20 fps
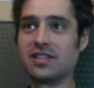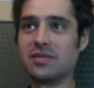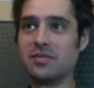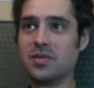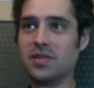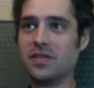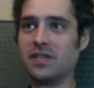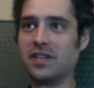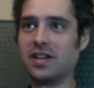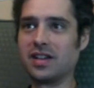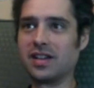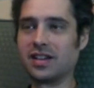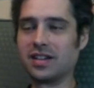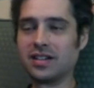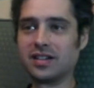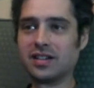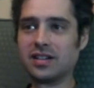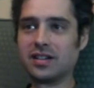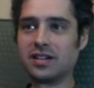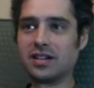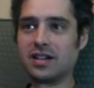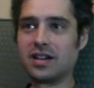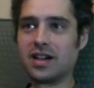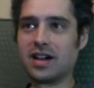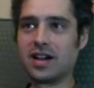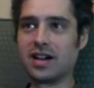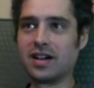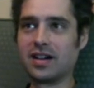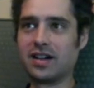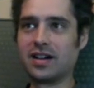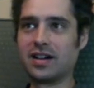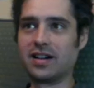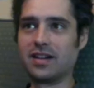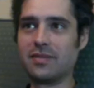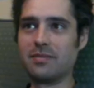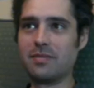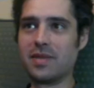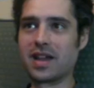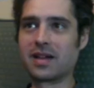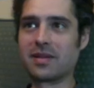movie.
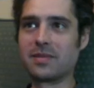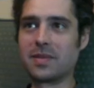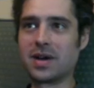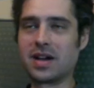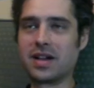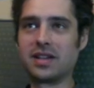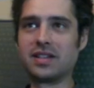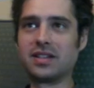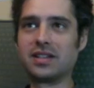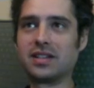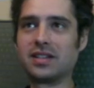Megamind.